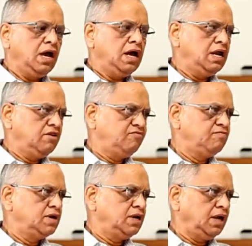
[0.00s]
enough
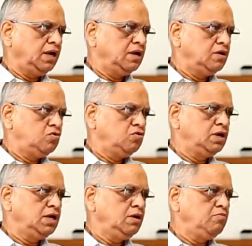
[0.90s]
money to
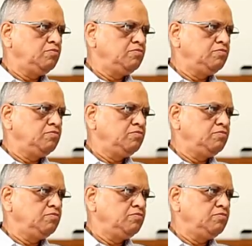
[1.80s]
keep